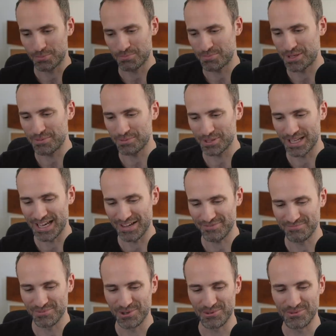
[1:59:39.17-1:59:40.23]
where people
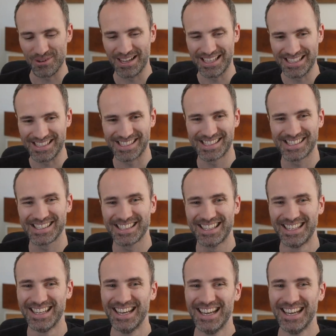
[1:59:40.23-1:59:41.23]
have more rights.